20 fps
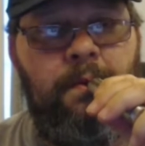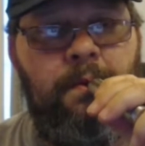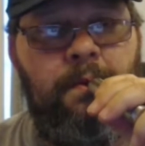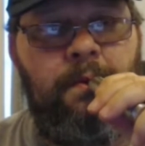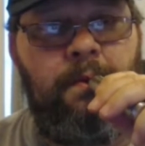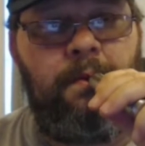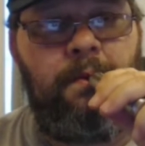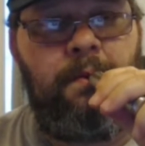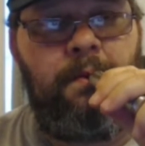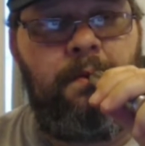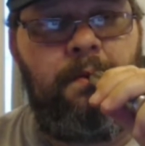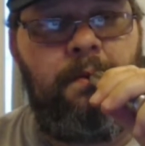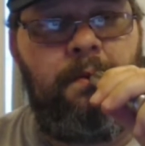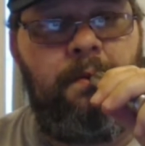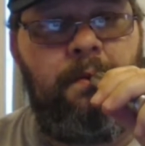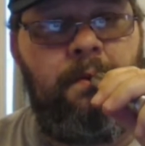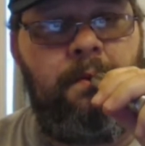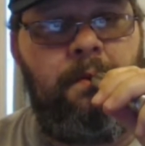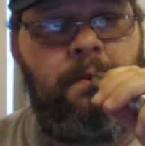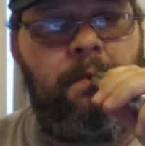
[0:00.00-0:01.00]

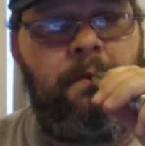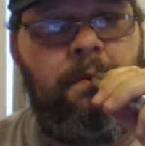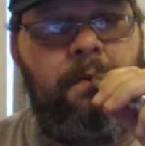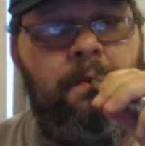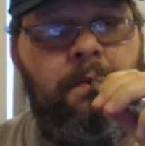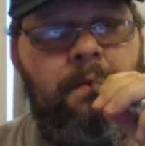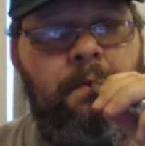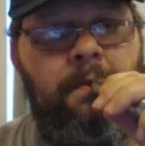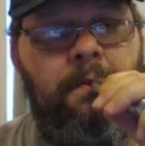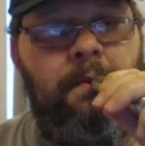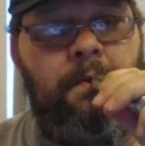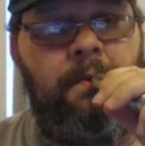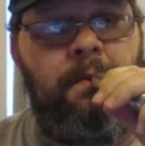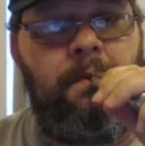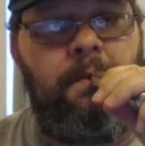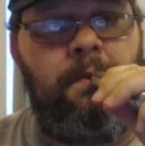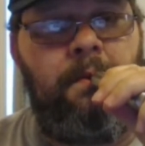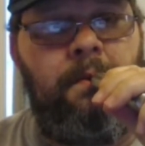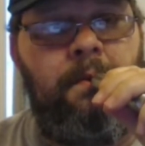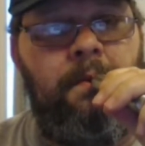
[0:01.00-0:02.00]

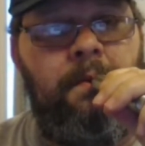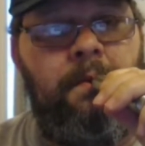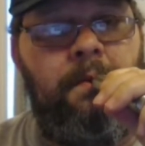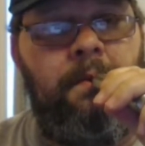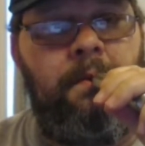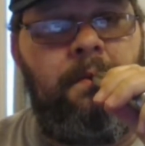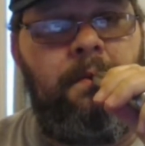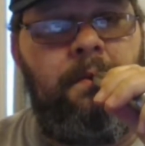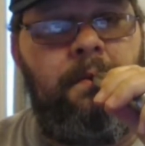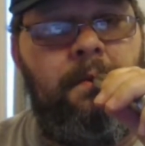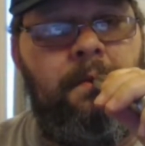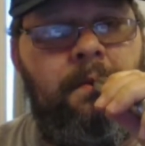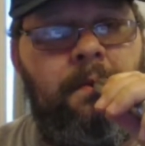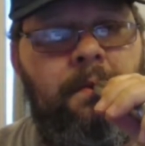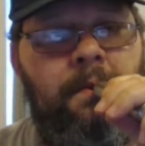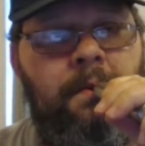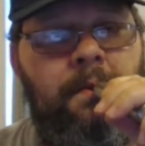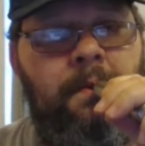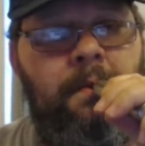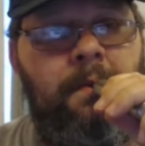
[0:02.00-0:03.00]

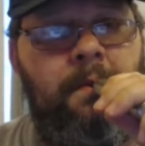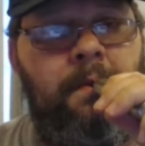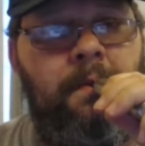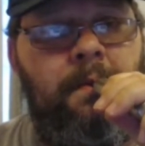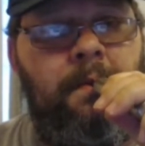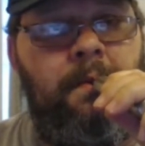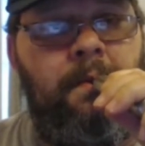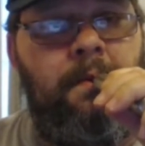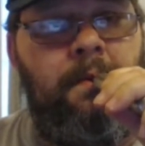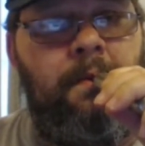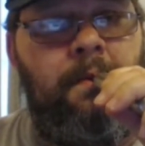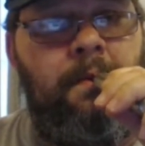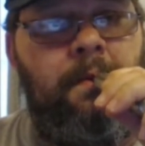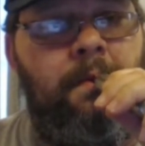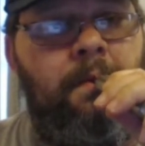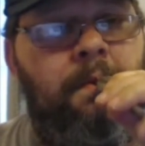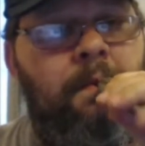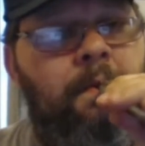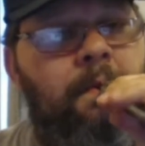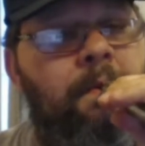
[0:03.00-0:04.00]

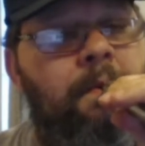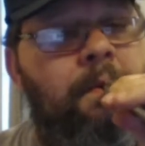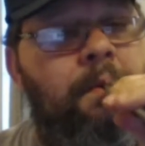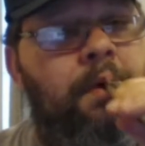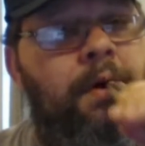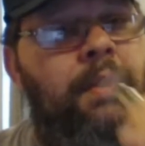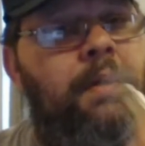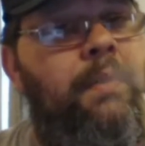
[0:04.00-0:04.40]
Nobody speaks.